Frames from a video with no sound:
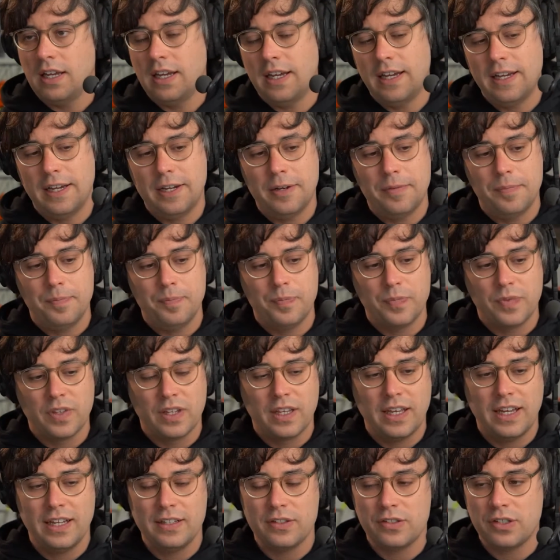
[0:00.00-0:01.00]
And
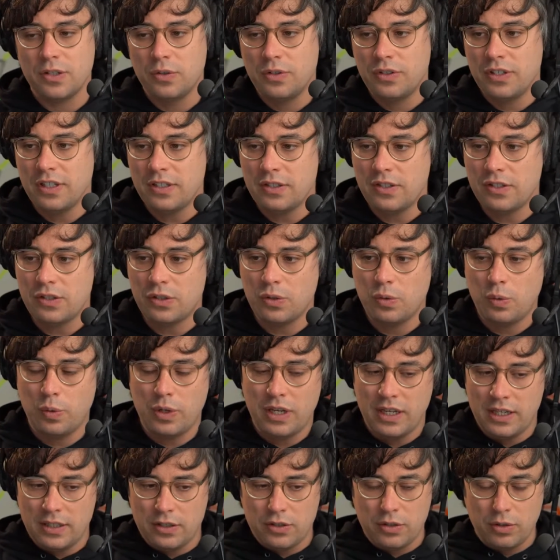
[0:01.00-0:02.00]
so this is a
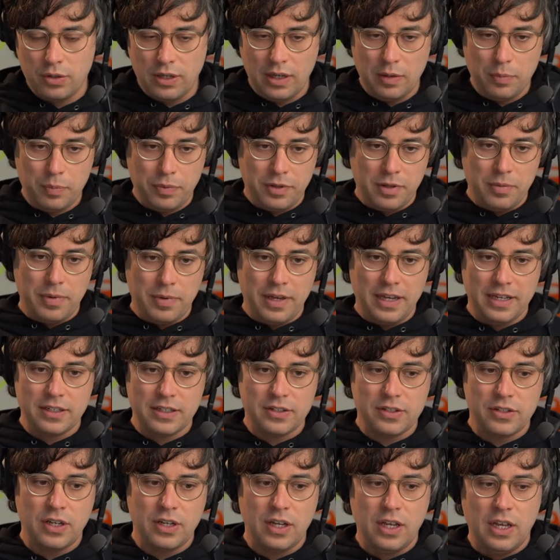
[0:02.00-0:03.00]
way to
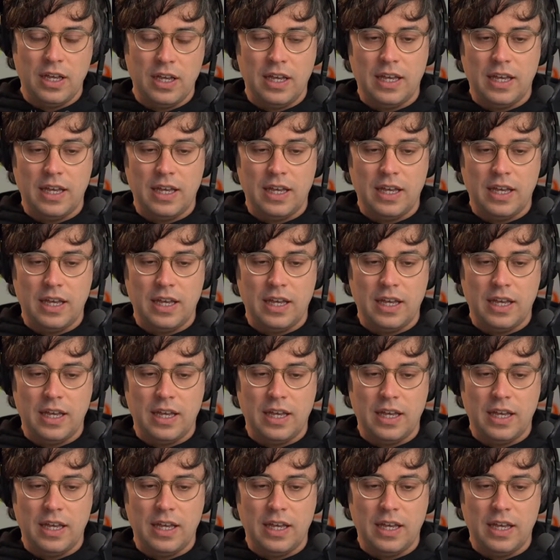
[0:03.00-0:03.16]
implement